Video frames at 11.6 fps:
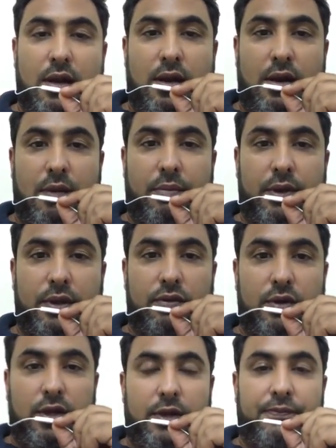Number
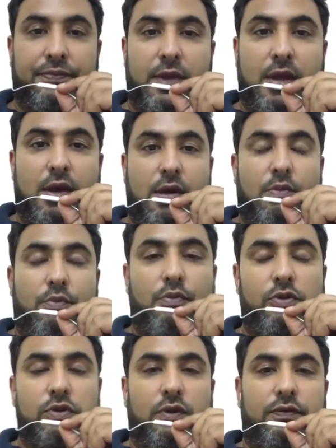three,
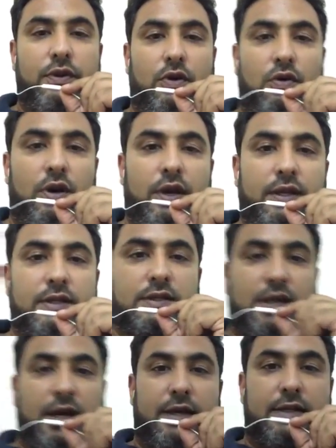most of the online
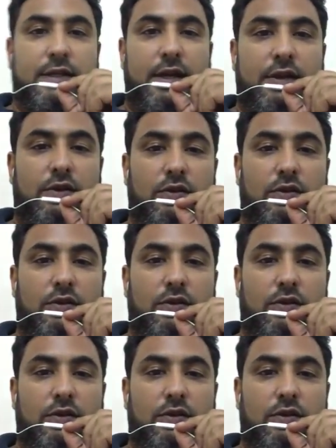sites that you